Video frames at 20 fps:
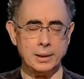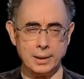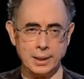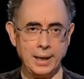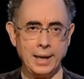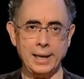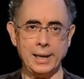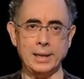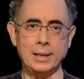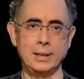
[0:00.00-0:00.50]

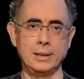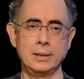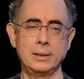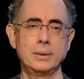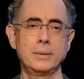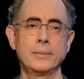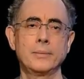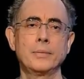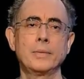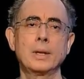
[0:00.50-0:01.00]
Gitahi.
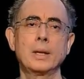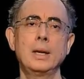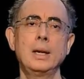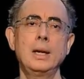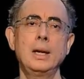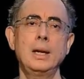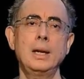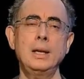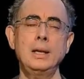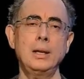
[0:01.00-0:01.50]

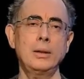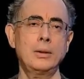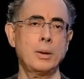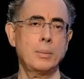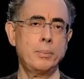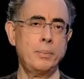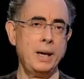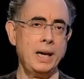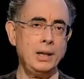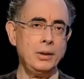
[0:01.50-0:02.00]
He
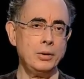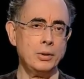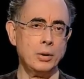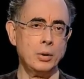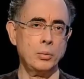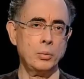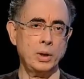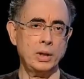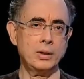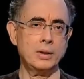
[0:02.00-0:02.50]
is a
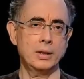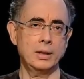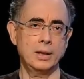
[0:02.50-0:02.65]
pacer with